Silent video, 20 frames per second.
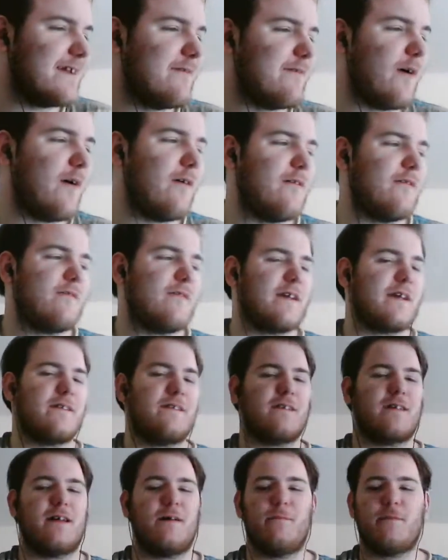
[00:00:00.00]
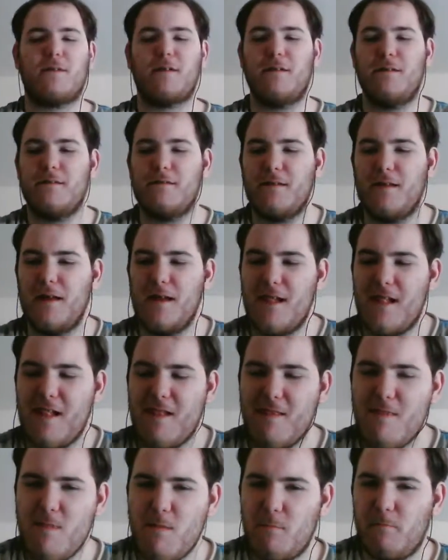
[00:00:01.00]
of all the things in the cup of code.
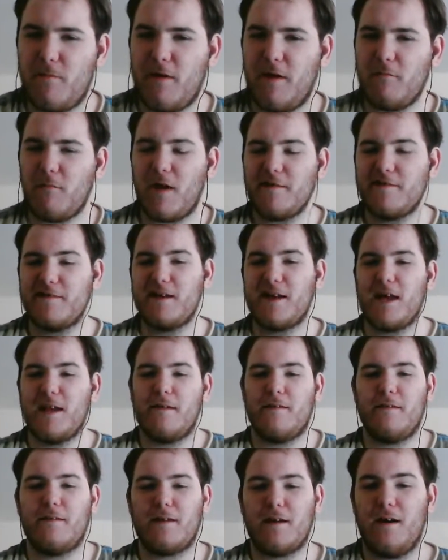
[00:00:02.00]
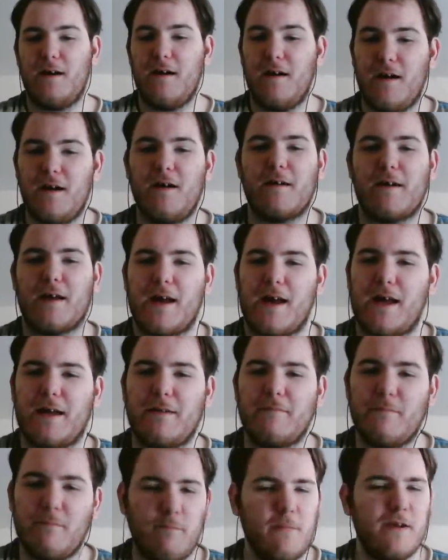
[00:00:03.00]
But watching again, I'm like,
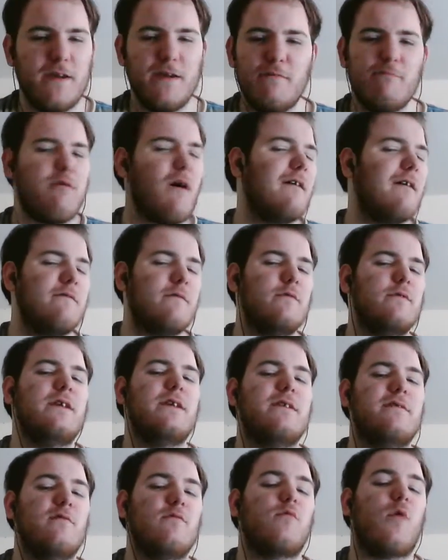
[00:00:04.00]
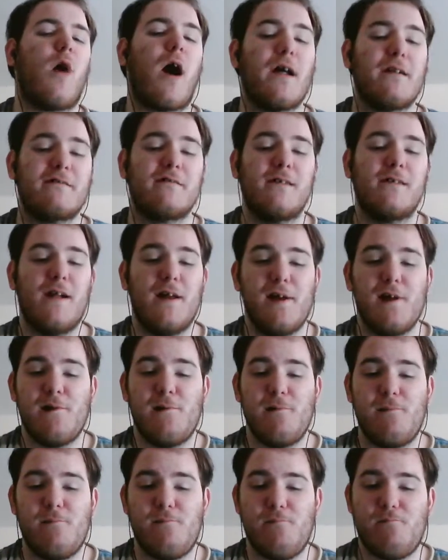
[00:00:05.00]
okay, but you probably will need to watch.
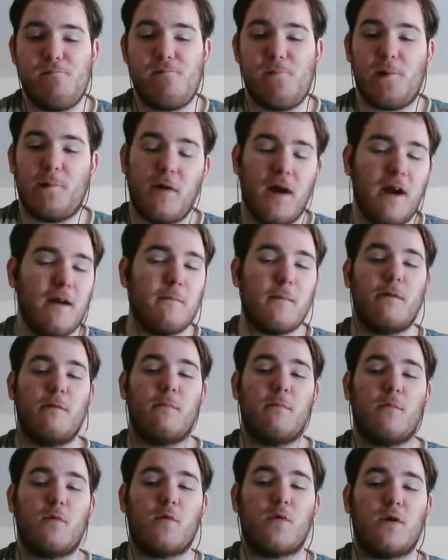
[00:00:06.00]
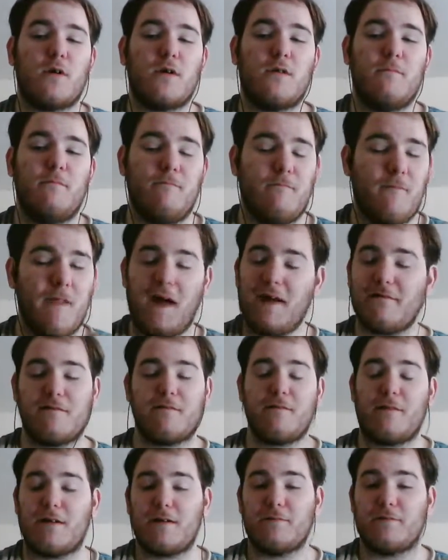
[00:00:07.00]
But probably merit more, not
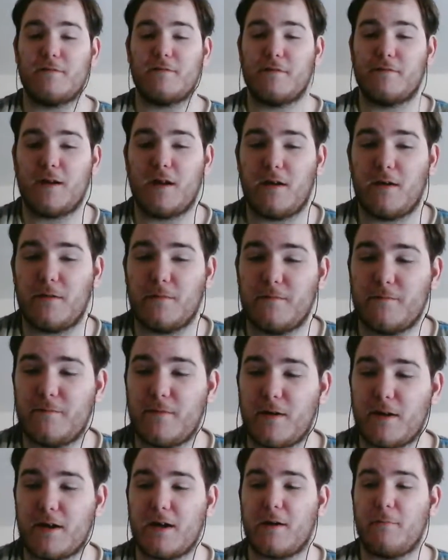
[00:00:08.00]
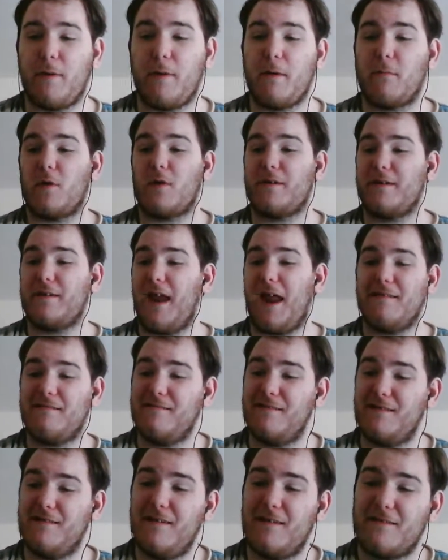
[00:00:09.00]
just going to do it to be all, but going am paying more
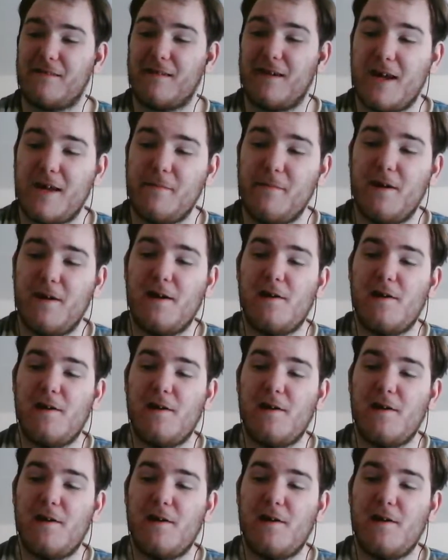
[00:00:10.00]
attention this time.